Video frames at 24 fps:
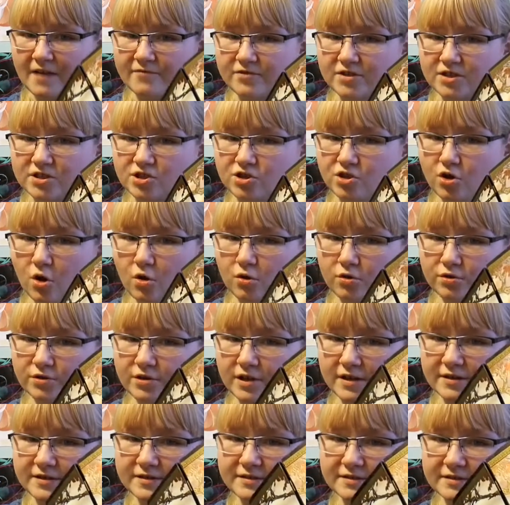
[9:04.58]
this
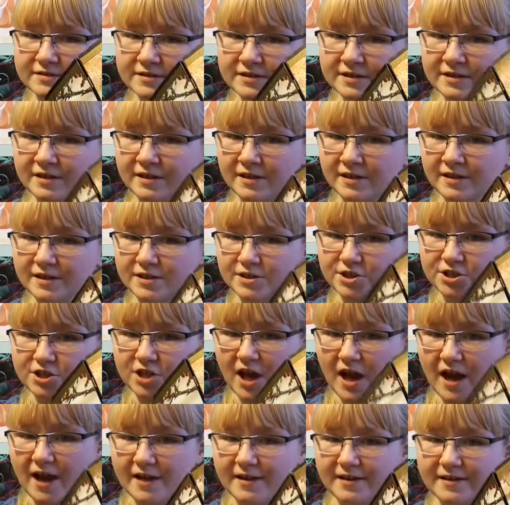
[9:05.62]
golden
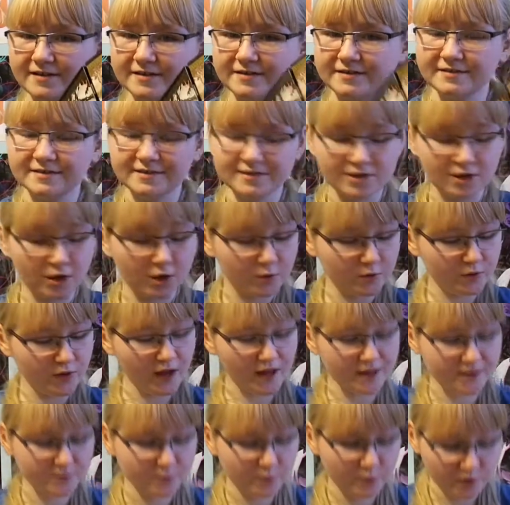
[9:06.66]
shine, so
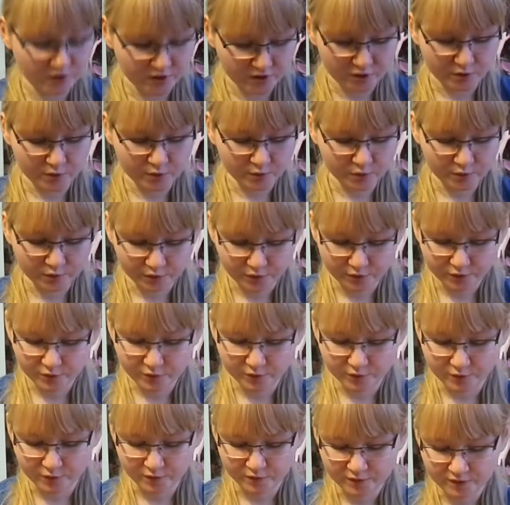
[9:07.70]
that's pretty cool
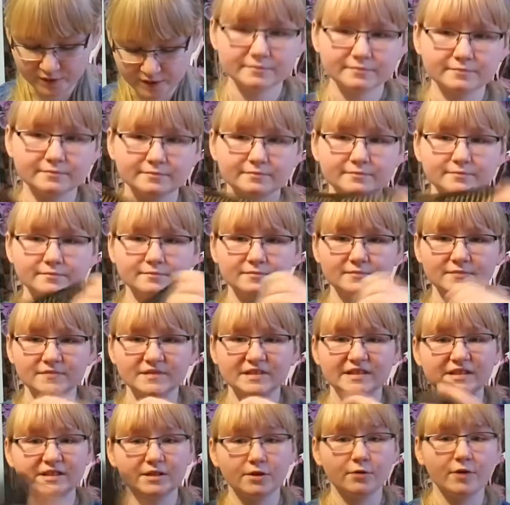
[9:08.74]
too.
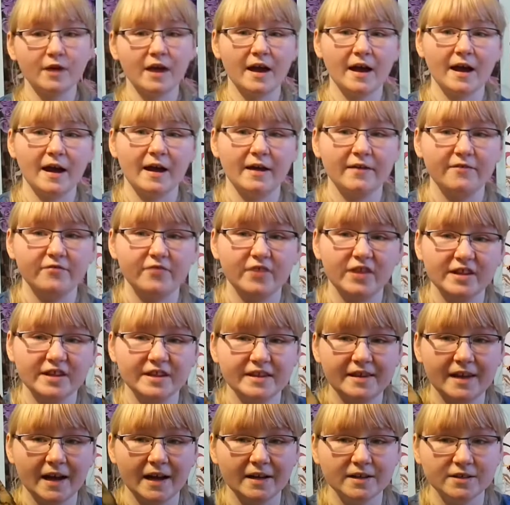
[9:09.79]
So yeah, I think
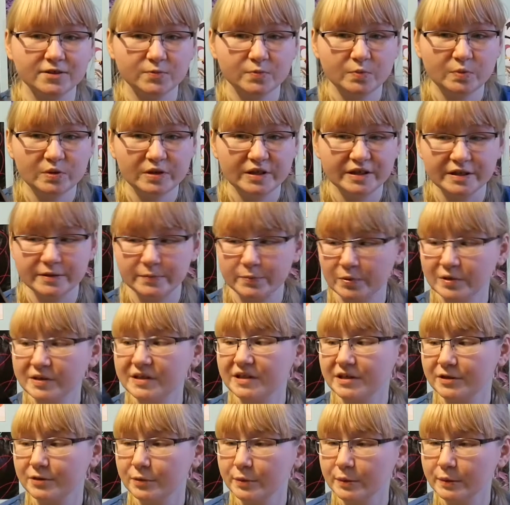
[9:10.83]
that is
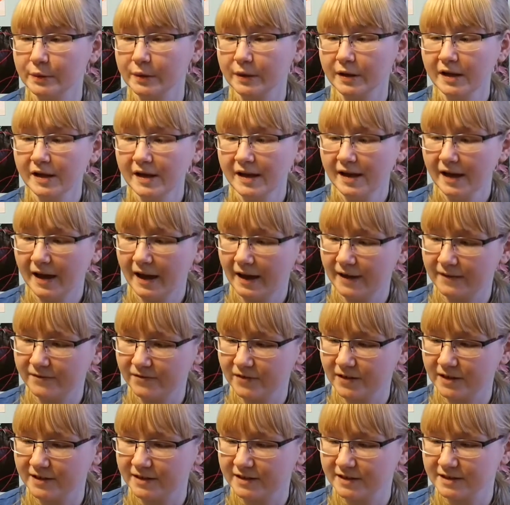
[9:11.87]
pretty cool. I
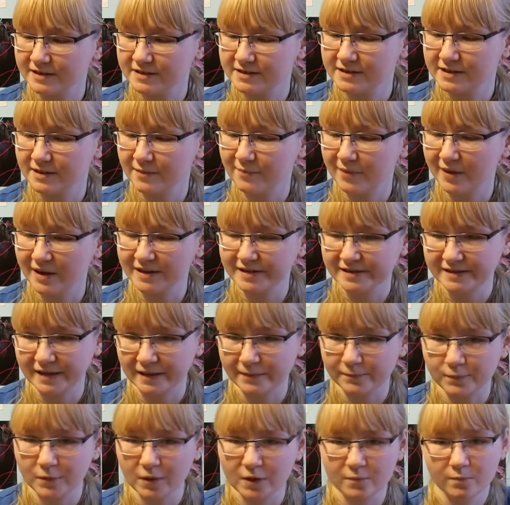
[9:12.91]
think it's the best
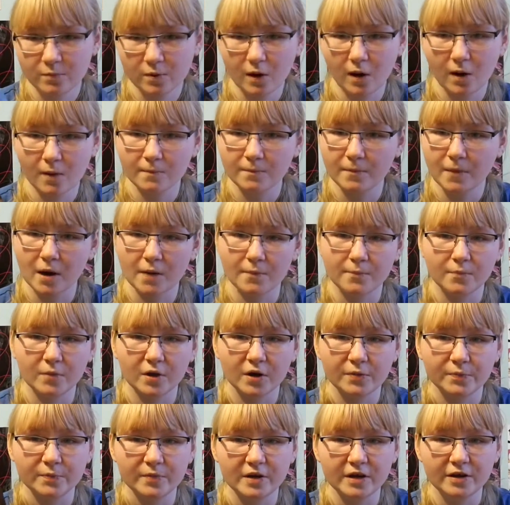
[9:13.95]
that my mom
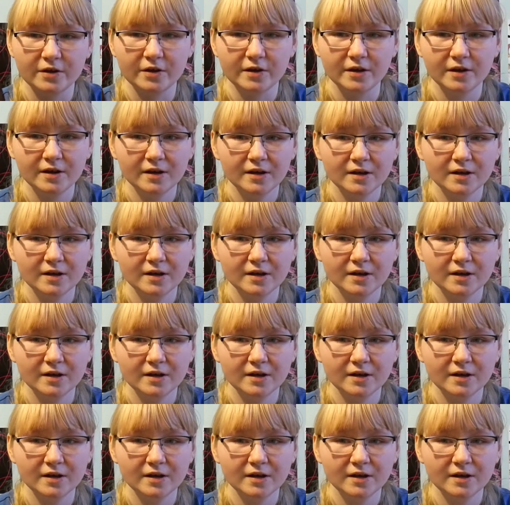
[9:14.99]
bought me